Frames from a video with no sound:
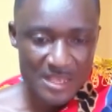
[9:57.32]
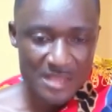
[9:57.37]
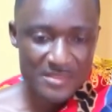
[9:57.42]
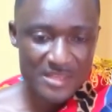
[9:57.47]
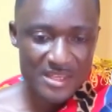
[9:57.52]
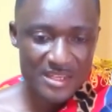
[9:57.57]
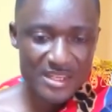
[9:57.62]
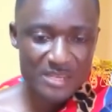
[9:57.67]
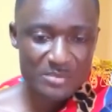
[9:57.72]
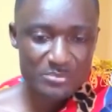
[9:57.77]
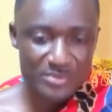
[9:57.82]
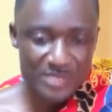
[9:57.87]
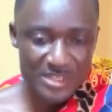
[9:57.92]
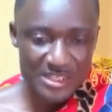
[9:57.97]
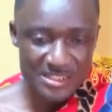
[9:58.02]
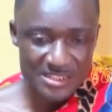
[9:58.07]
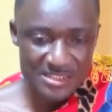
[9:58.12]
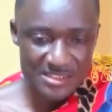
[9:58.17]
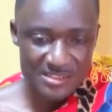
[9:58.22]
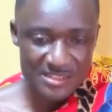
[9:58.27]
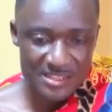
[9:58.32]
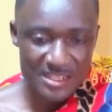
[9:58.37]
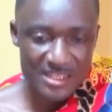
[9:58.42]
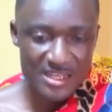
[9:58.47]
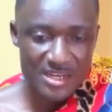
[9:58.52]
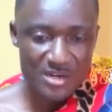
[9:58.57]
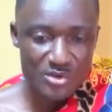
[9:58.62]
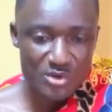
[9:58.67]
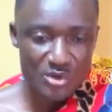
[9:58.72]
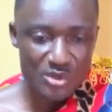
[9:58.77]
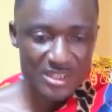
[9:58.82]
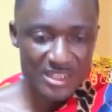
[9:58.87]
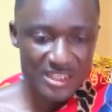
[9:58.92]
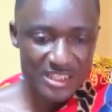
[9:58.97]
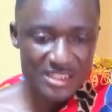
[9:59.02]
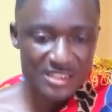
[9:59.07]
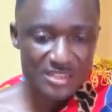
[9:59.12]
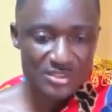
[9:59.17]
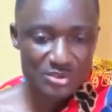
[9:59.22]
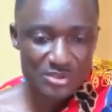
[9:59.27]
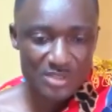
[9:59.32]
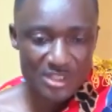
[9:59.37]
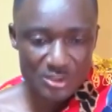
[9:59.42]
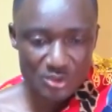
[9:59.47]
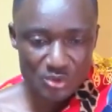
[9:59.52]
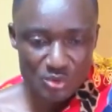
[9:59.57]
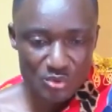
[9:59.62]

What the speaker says: And then the bridge and the road leading to the